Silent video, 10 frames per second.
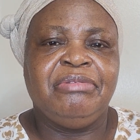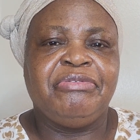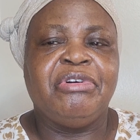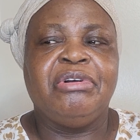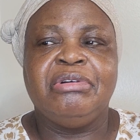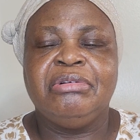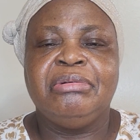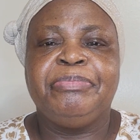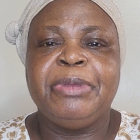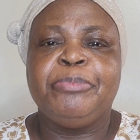for
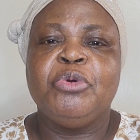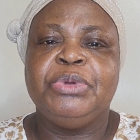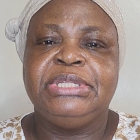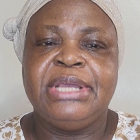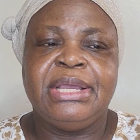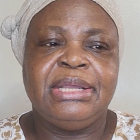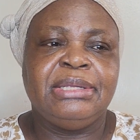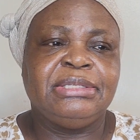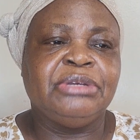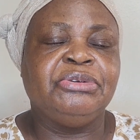people with
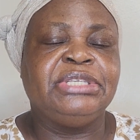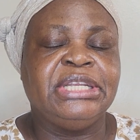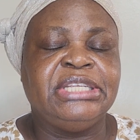sickle cell